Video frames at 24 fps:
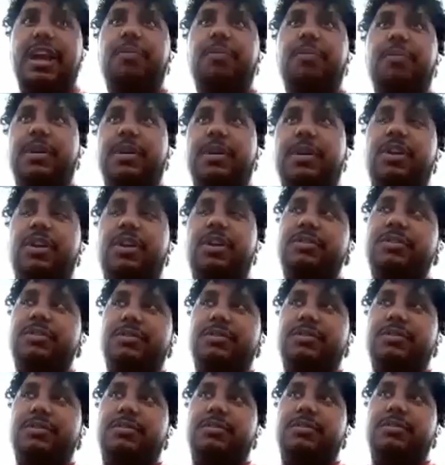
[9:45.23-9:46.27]
But you know, it's the
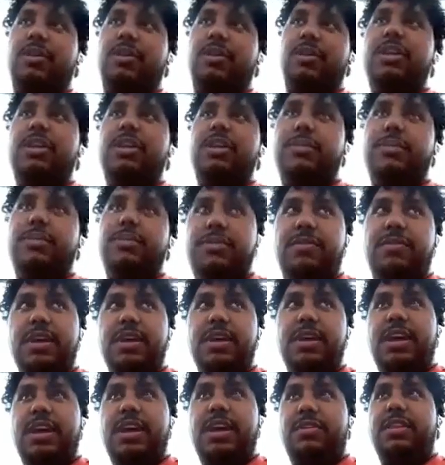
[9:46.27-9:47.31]
same sort of thing. But if
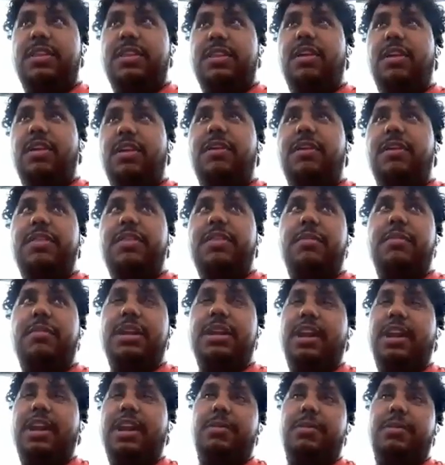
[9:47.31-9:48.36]
it, they'll find the money, a lot
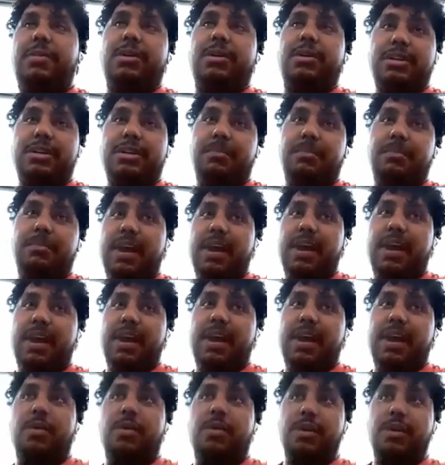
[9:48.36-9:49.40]
of people are scumbags as well,
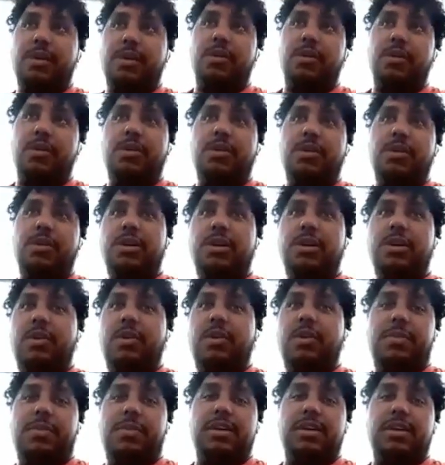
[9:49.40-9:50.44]
where they don't want to
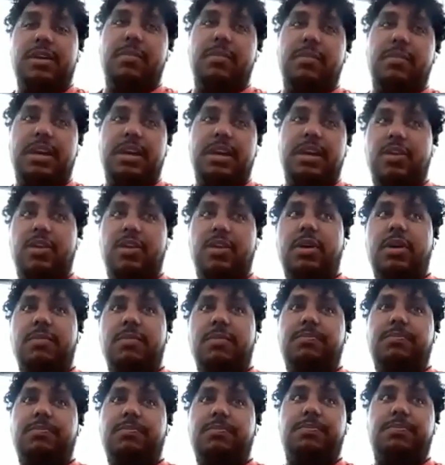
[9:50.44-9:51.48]
pay you the money, they don't want to,
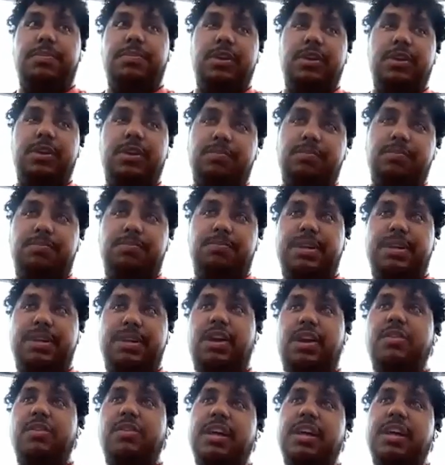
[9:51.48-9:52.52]
you know, take care of
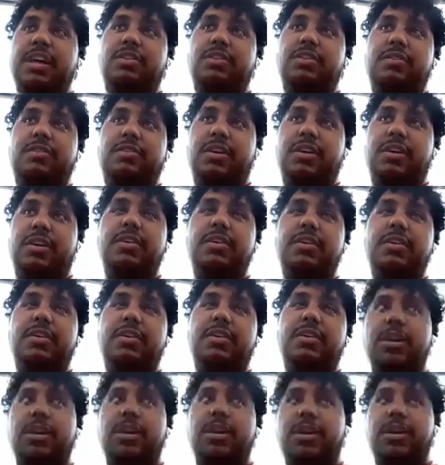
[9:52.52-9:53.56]
the debt, so you have to convince them a
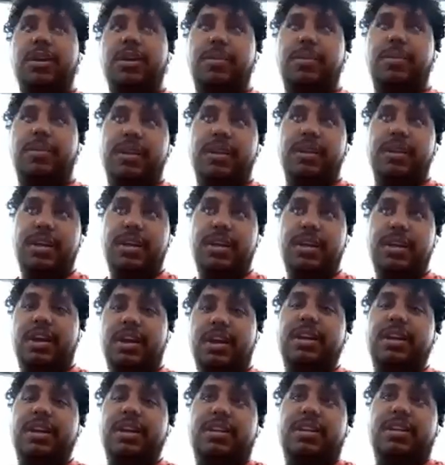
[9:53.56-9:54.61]
little bit, but at the
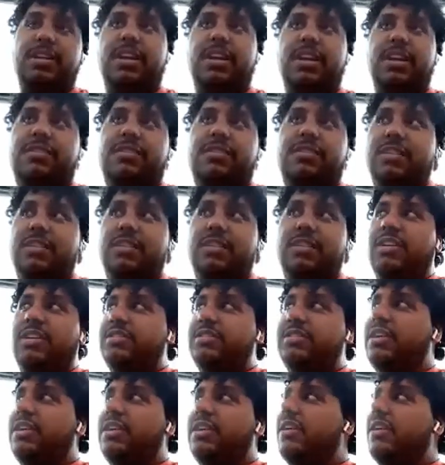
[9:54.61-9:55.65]
end of the day, right. it's, it's still a
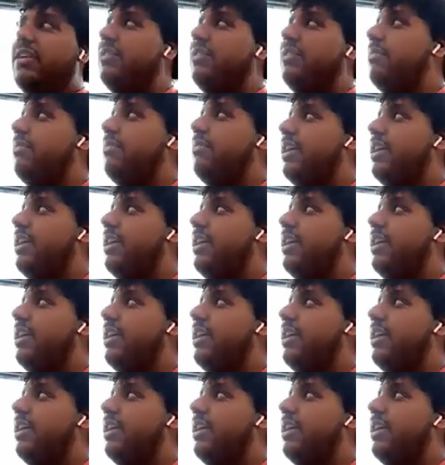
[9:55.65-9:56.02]
sale, right?